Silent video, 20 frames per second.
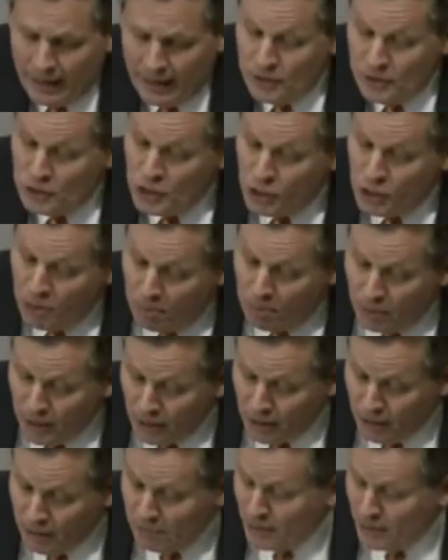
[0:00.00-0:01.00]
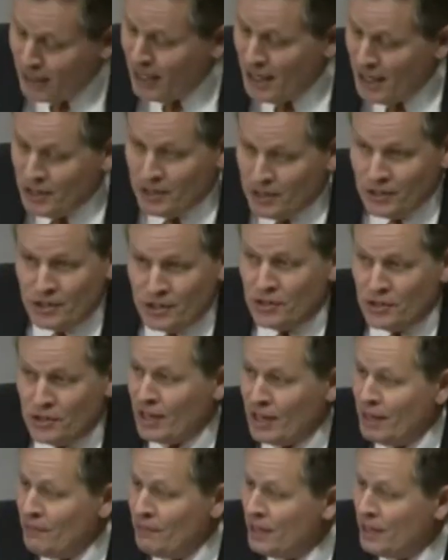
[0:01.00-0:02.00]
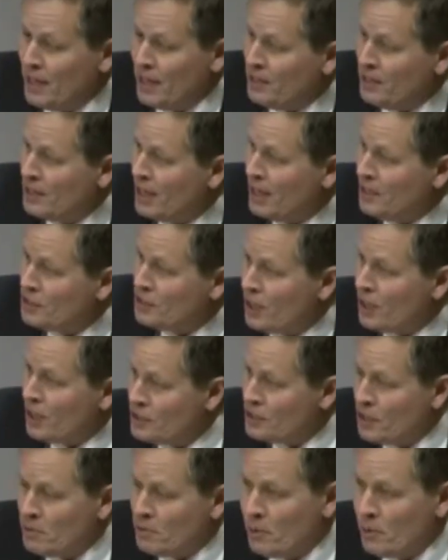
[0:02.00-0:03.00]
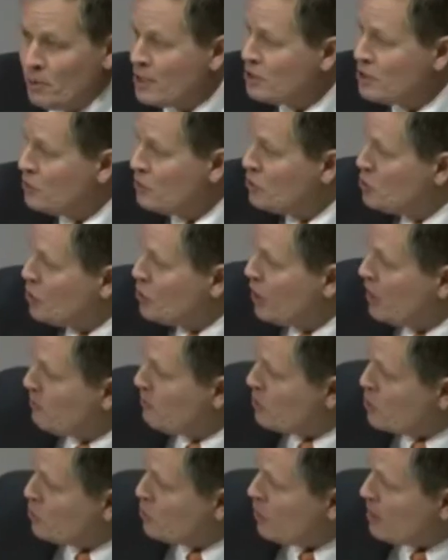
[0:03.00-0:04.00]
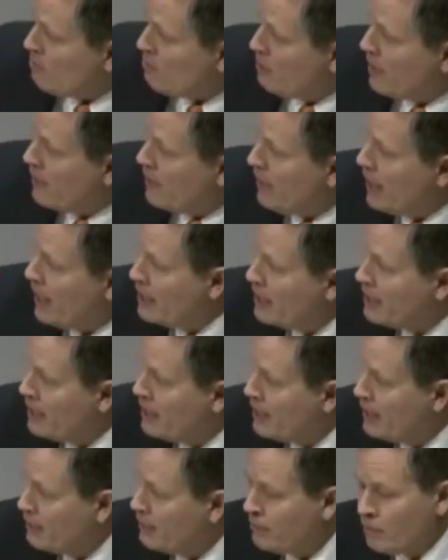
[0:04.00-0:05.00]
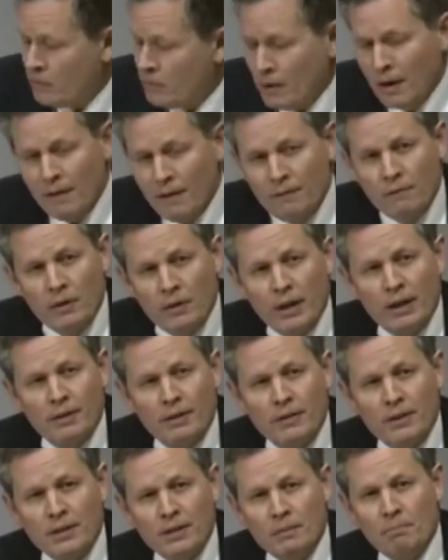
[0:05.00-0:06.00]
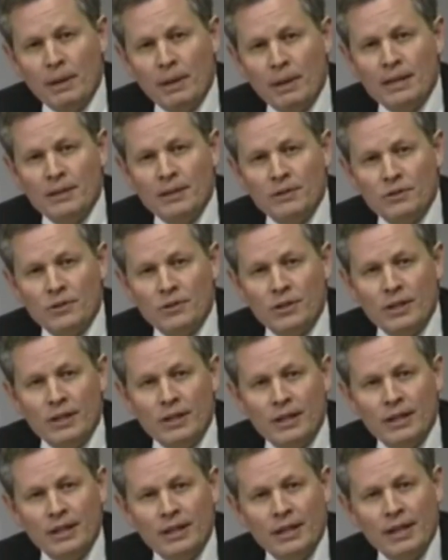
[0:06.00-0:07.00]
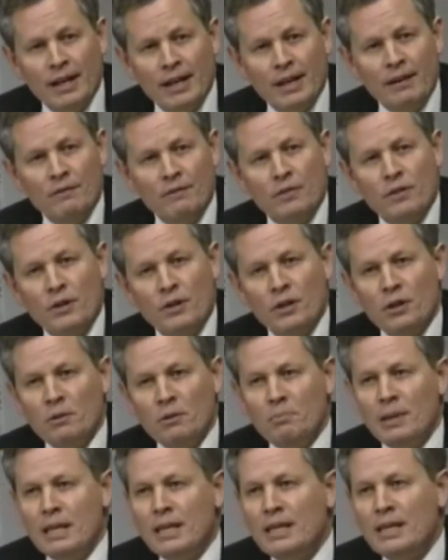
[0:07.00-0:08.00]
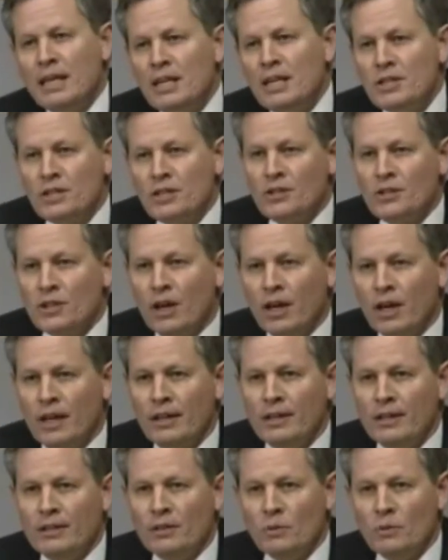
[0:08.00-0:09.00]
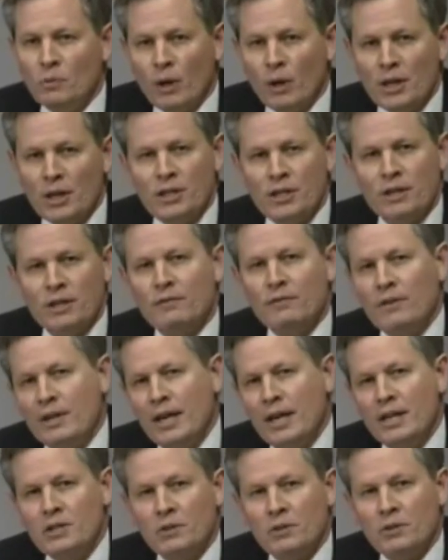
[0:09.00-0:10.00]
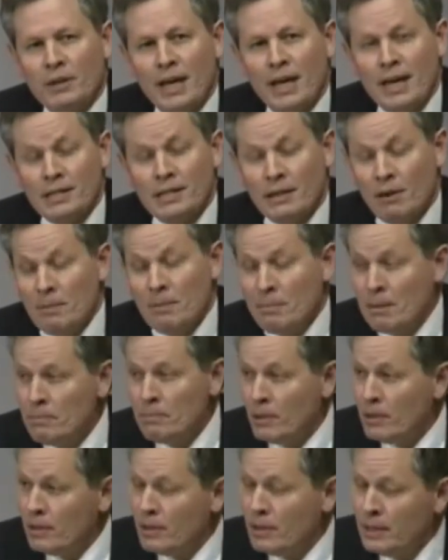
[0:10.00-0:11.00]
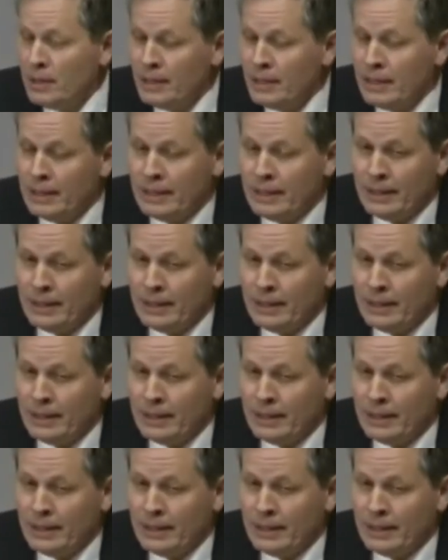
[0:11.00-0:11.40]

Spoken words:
The geopolitical implications are significant. I saw Senator Barrasso's chart. I was struck by that, the dependency of the European nations on Russia for natural gas. I remember